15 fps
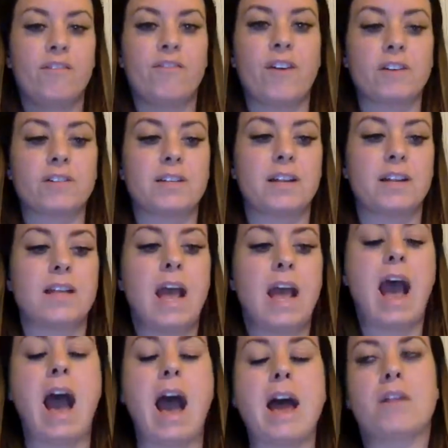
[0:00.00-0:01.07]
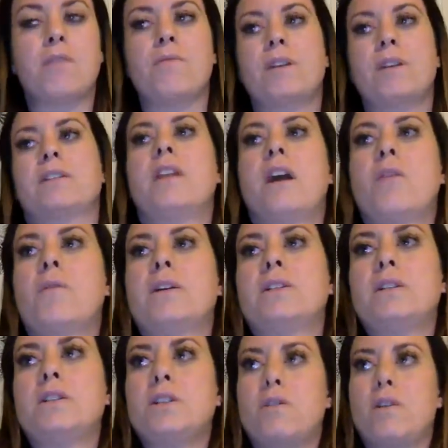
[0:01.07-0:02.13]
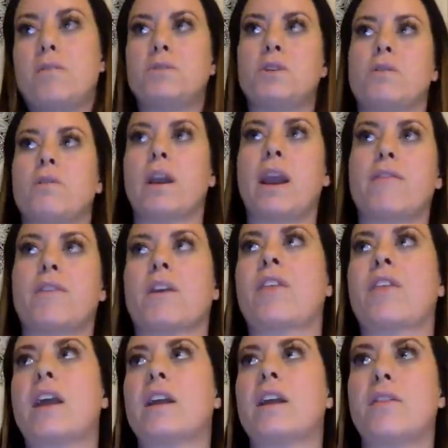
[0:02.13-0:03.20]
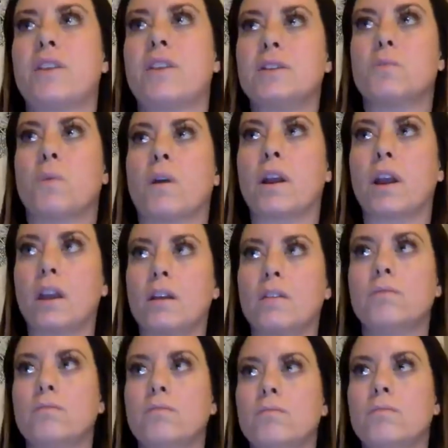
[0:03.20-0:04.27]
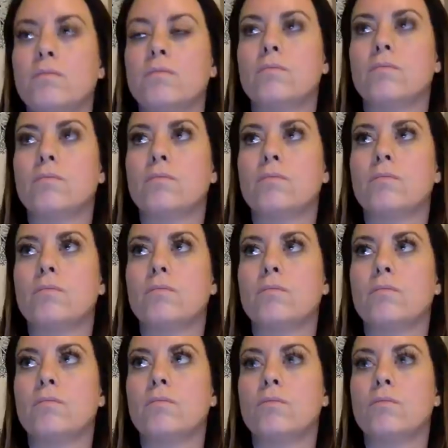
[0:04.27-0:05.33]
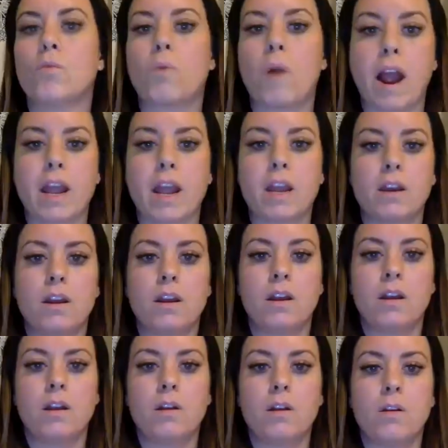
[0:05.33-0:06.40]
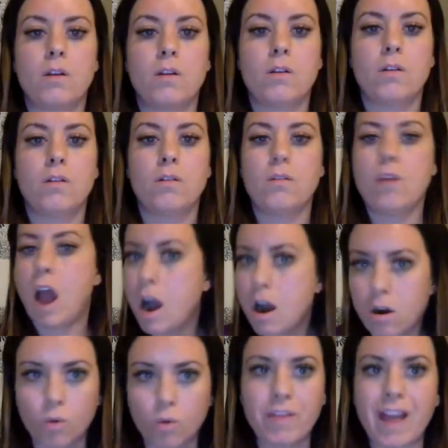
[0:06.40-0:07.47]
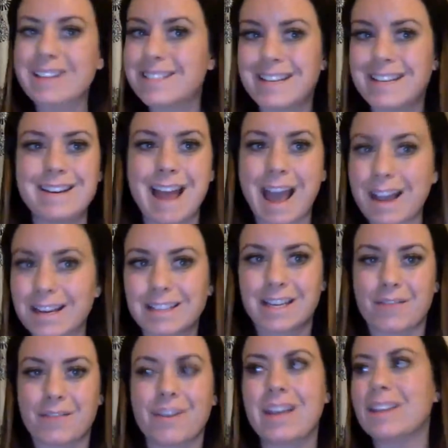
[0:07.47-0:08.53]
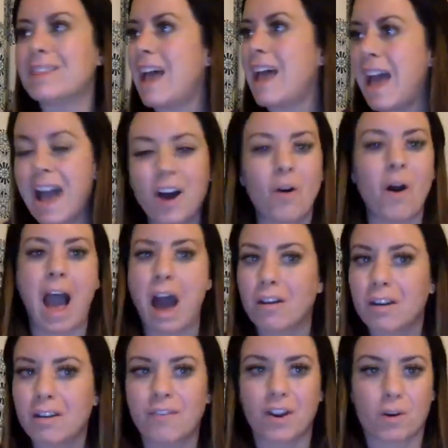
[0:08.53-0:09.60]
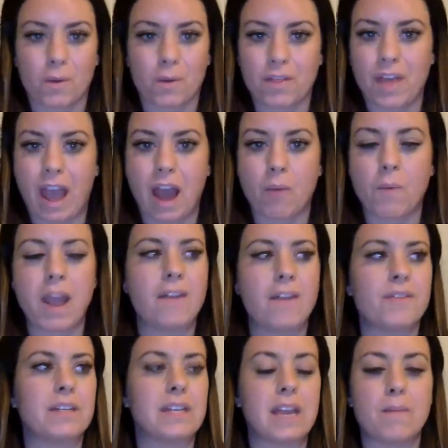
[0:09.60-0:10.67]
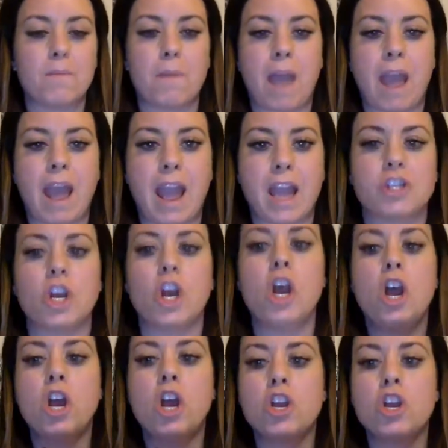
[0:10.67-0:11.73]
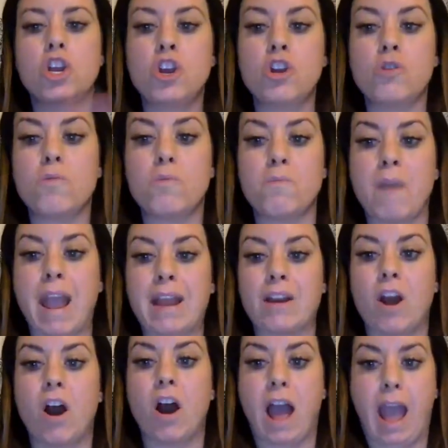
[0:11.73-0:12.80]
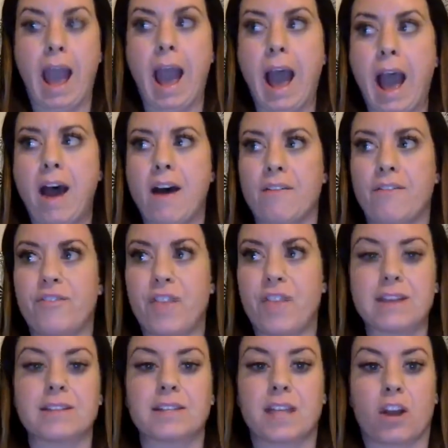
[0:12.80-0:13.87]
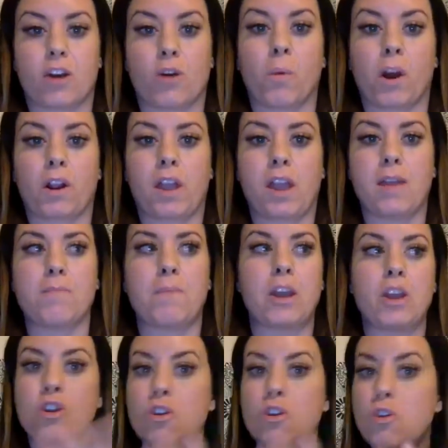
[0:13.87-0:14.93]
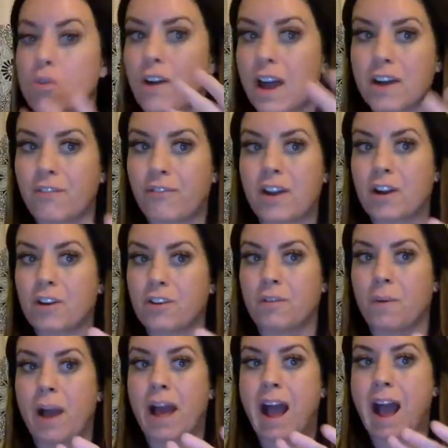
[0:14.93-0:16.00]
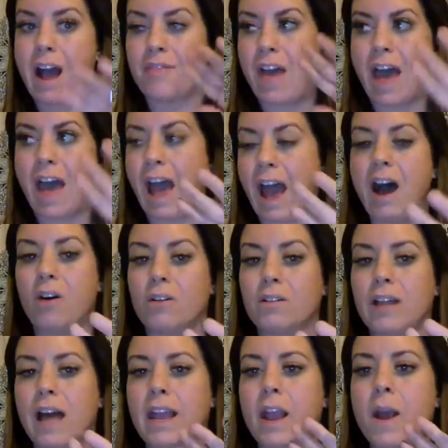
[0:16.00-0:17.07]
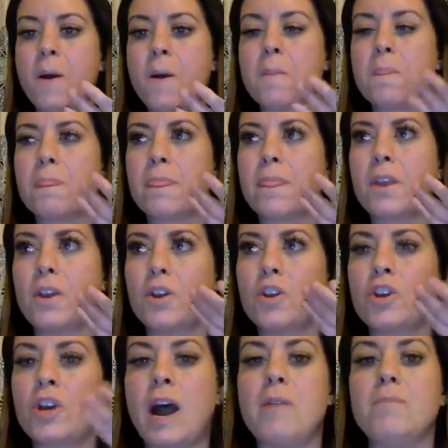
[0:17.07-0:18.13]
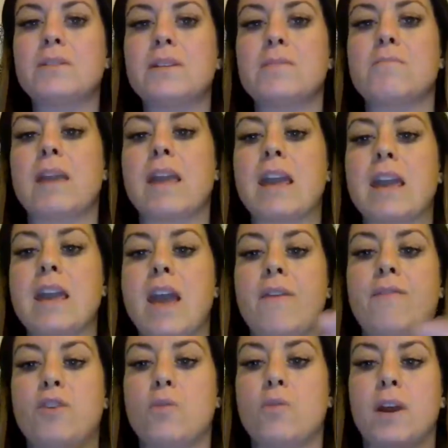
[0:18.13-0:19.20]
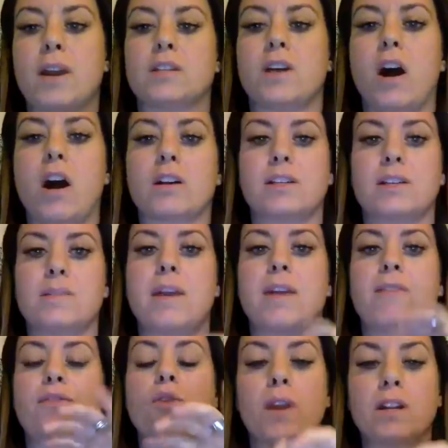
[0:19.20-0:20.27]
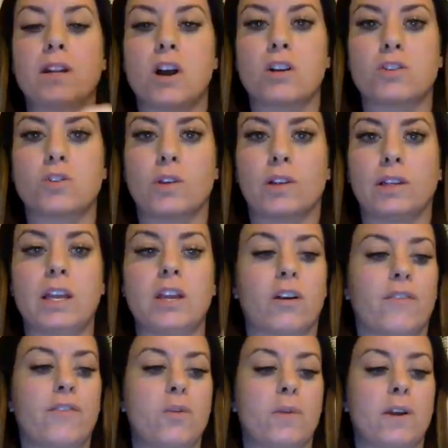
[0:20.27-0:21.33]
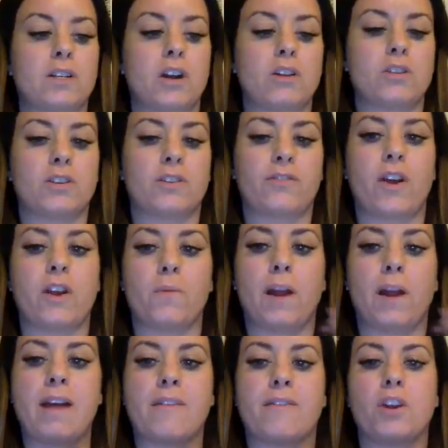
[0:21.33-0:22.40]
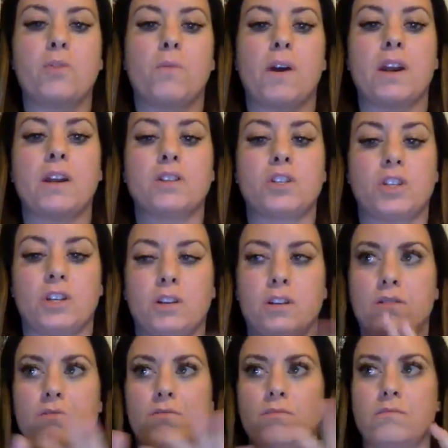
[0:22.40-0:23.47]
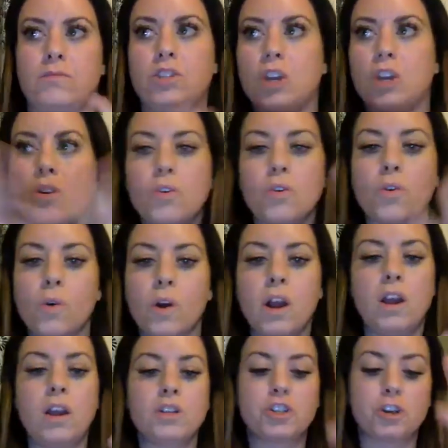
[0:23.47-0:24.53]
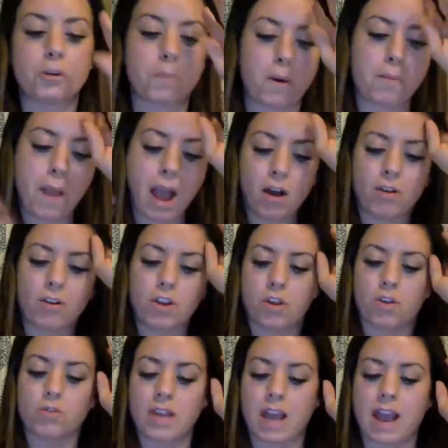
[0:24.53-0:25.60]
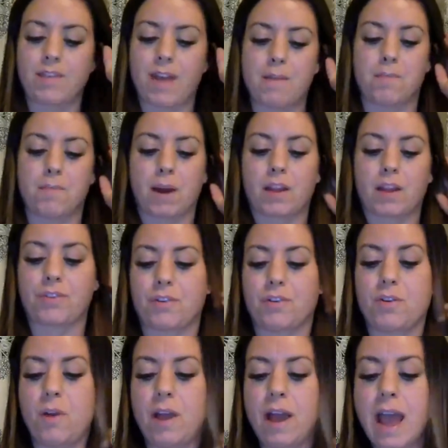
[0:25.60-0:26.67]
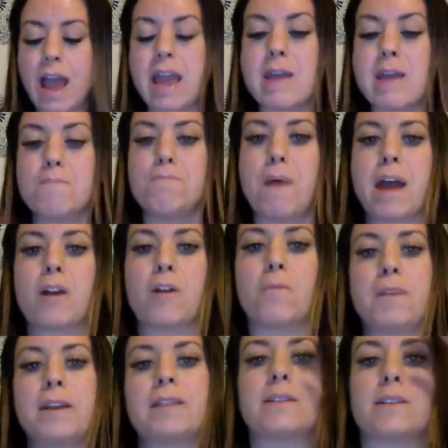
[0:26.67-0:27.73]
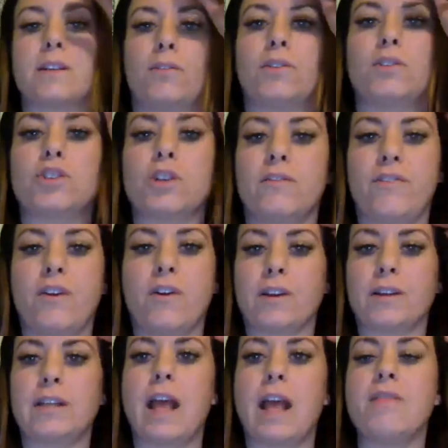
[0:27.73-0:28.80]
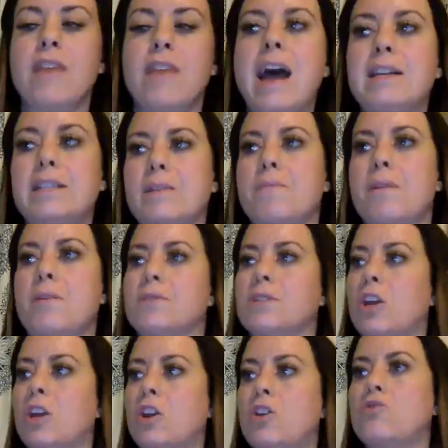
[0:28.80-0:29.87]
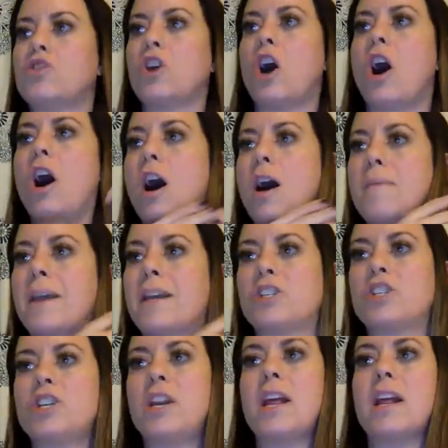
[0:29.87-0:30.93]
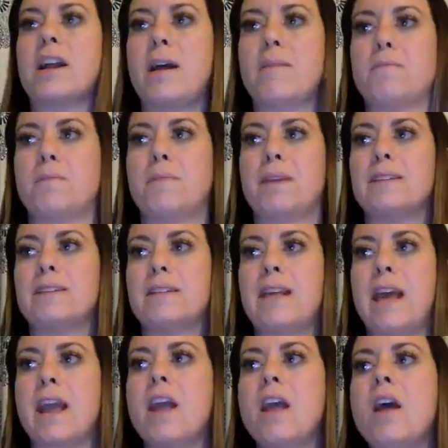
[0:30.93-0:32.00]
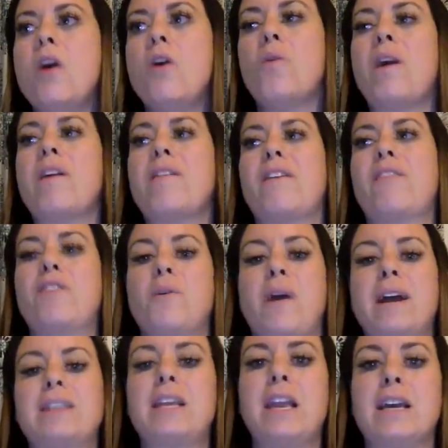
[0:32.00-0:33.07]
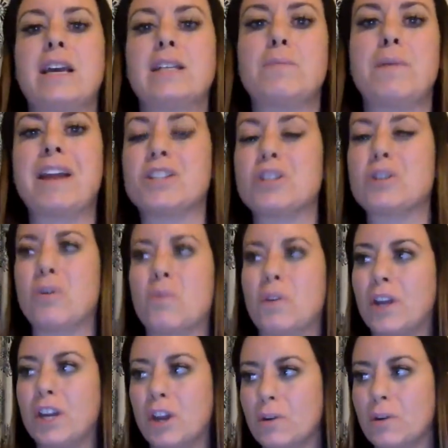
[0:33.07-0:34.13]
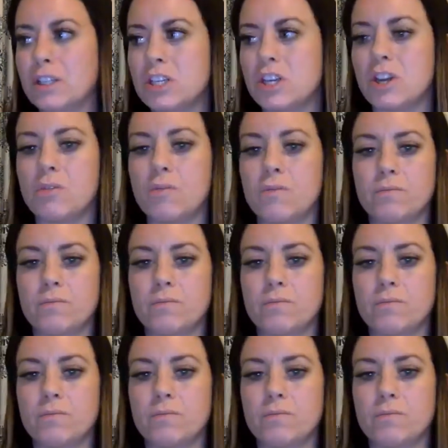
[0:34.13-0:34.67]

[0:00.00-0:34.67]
Versus, I don't want, know what to do. I'm doing everything and nothing's working. Right? No, that's negative. Get the hell out of here with that. We have a team page. You may not have things that are working, but you've got to figure that out. Like, come to me if you want to talk to me, if you want to talk to a leader, if you want to talk to a friend, whatever you want to do to propel you to have that breakthrough, it better be solution focused. And that to me was a huge aha because she didn't come to me and say, Well, I have a few ideas, but I just don't really know what to do.